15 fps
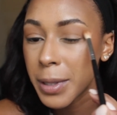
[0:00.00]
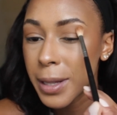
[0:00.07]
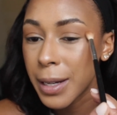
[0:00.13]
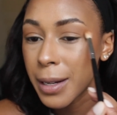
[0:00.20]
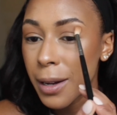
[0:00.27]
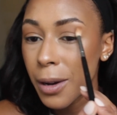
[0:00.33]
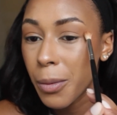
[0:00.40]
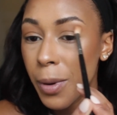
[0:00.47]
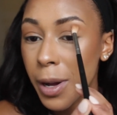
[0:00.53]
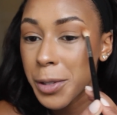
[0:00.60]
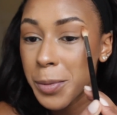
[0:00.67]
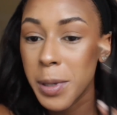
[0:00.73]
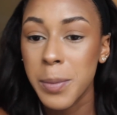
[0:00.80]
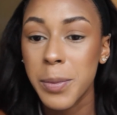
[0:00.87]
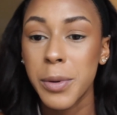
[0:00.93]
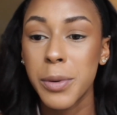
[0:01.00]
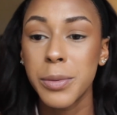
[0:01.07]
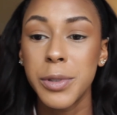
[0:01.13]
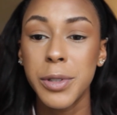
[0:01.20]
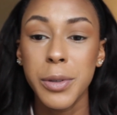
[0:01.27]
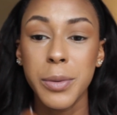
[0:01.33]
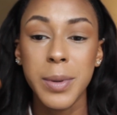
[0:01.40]
But then I'll watch people
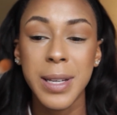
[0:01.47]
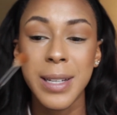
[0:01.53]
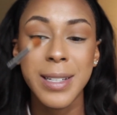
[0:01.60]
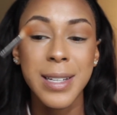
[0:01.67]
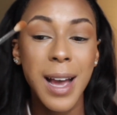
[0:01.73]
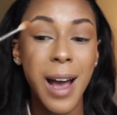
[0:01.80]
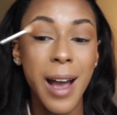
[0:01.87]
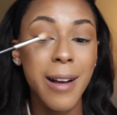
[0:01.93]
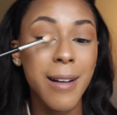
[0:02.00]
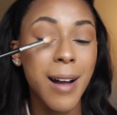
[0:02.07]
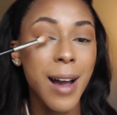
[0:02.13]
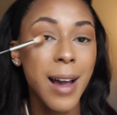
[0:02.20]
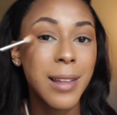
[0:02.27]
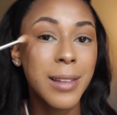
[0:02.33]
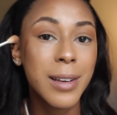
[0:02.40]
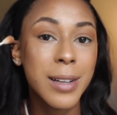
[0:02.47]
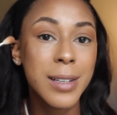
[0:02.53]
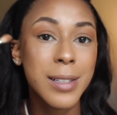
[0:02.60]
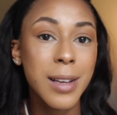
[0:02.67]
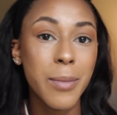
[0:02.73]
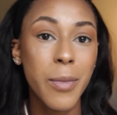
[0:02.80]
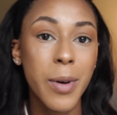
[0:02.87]
who do entire eye
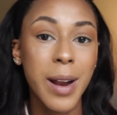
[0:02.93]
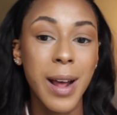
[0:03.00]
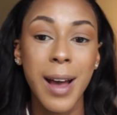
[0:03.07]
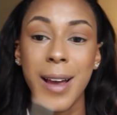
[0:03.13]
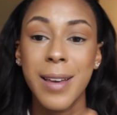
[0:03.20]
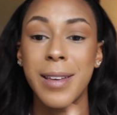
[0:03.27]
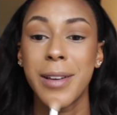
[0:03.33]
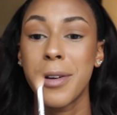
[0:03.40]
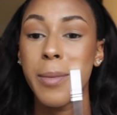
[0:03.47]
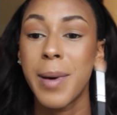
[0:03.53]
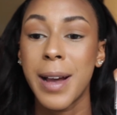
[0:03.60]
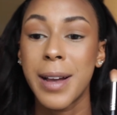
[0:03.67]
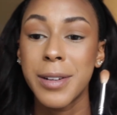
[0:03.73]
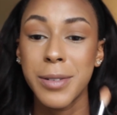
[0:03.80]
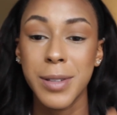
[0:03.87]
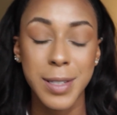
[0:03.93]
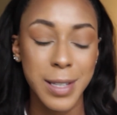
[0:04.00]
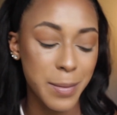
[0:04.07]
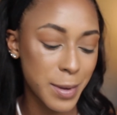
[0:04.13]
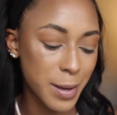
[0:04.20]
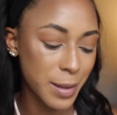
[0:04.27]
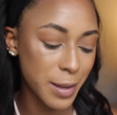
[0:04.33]
looks on one eye and then go back and do the
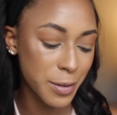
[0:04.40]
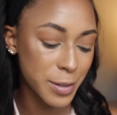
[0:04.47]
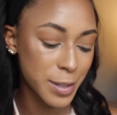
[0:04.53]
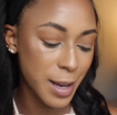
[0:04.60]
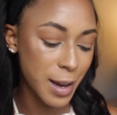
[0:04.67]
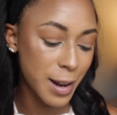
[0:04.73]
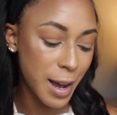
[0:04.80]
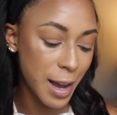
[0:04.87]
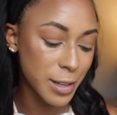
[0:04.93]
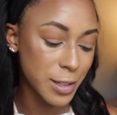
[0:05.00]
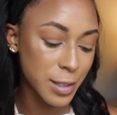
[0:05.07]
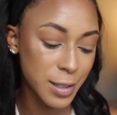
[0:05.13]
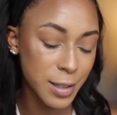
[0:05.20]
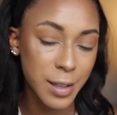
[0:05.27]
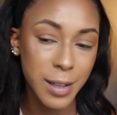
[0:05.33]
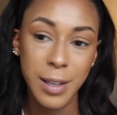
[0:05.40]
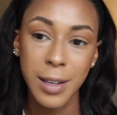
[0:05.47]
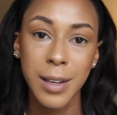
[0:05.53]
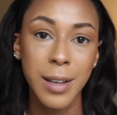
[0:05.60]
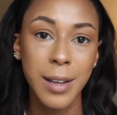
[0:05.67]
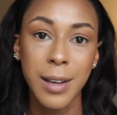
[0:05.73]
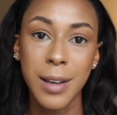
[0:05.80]
same thing on the other side. I
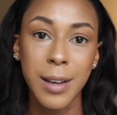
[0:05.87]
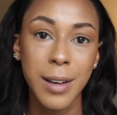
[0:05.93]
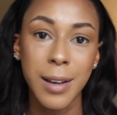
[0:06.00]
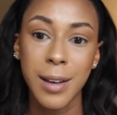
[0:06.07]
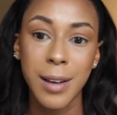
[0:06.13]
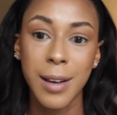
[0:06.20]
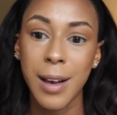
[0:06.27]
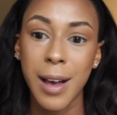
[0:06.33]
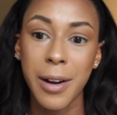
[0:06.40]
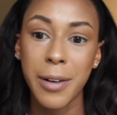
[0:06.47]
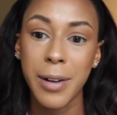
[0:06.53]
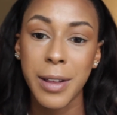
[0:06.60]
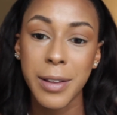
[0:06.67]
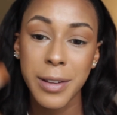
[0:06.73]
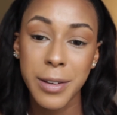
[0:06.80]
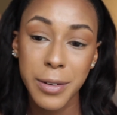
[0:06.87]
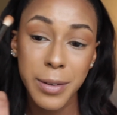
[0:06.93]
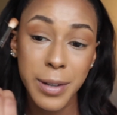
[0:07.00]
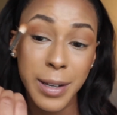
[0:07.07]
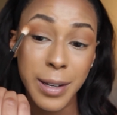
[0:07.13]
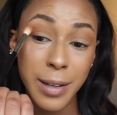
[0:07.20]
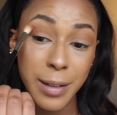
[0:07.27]
don't know how they
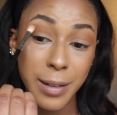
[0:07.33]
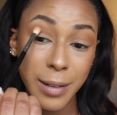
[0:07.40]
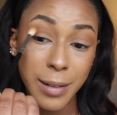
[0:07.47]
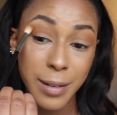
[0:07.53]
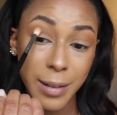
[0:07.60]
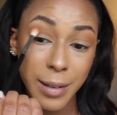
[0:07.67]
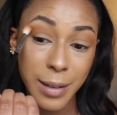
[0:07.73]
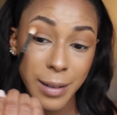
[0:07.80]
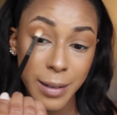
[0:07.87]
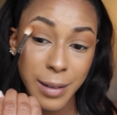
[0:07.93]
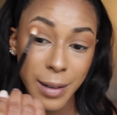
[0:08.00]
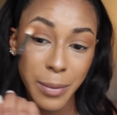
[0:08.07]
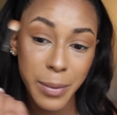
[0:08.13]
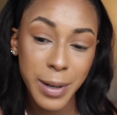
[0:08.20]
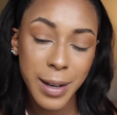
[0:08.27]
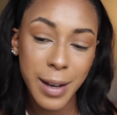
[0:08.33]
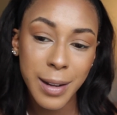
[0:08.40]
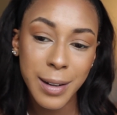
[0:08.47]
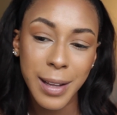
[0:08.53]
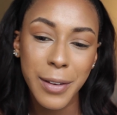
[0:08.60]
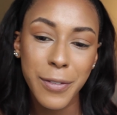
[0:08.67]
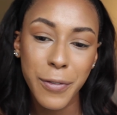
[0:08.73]
do it. I want to
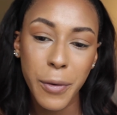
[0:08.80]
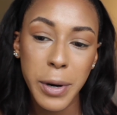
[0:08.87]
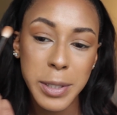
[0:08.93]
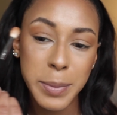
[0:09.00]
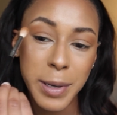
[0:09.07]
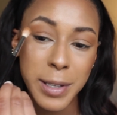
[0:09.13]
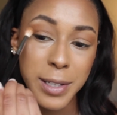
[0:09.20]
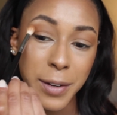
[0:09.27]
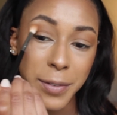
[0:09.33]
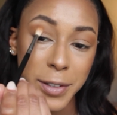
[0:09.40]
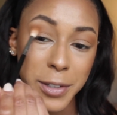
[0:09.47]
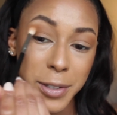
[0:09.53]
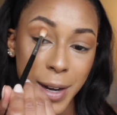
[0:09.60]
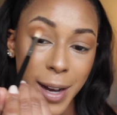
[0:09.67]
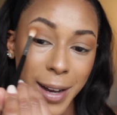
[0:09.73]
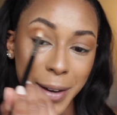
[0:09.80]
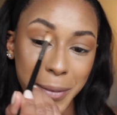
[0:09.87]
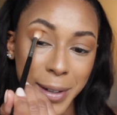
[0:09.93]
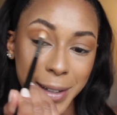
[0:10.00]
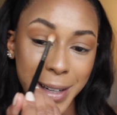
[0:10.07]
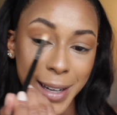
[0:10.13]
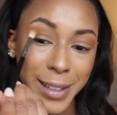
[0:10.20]
kind of like force myself to try
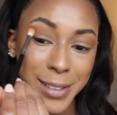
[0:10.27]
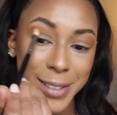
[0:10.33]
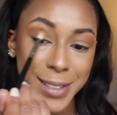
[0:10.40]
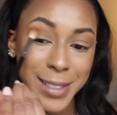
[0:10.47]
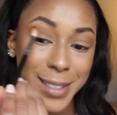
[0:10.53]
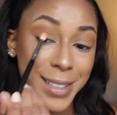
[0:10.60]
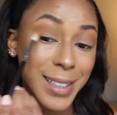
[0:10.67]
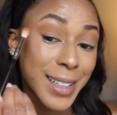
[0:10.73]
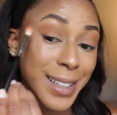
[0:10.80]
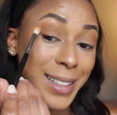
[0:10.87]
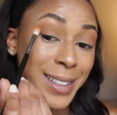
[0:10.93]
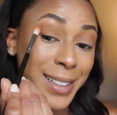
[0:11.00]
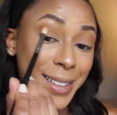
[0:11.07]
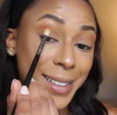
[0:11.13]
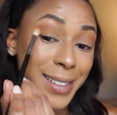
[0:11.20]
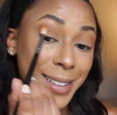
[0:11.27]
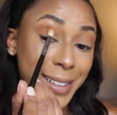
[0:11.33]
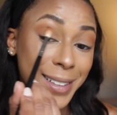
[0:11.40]
it one day just to see.